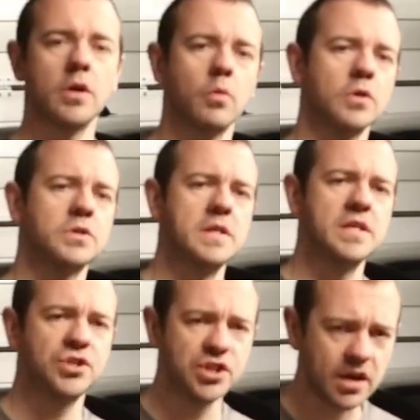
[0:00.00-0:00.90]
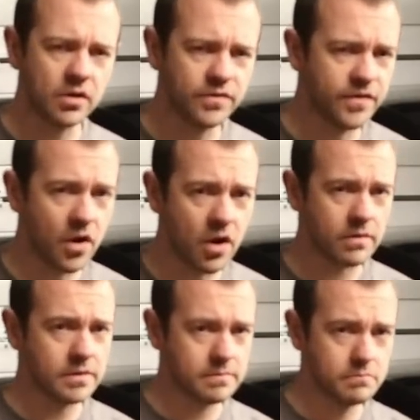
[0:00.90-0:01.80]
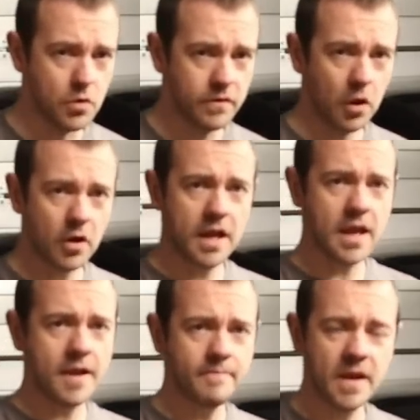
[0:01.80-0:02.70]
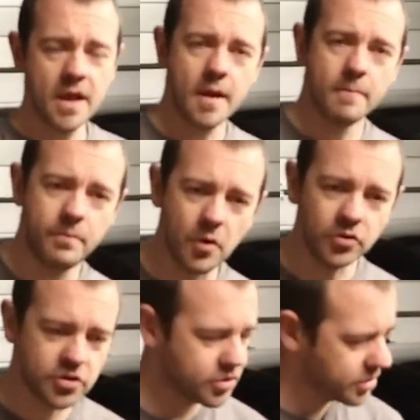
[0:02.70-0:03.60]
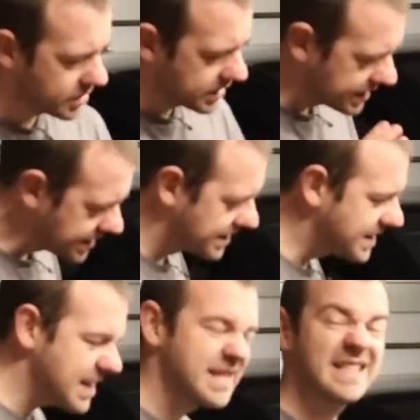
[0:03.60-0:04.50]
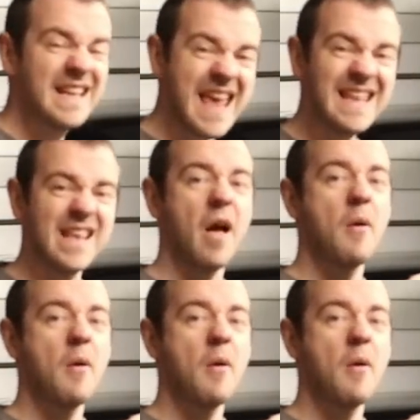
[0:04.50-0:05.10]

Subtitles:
you're watching this channel for, you move along here. But this is